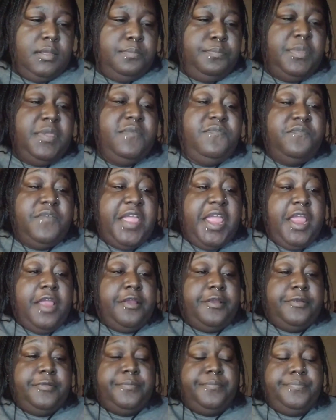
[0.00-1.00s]
Be
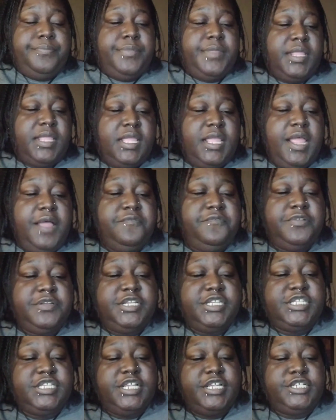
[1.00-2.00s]
fair, careful
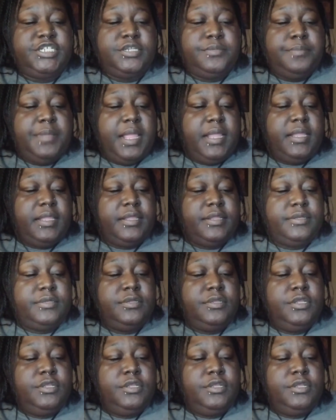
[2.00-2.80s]
decision making,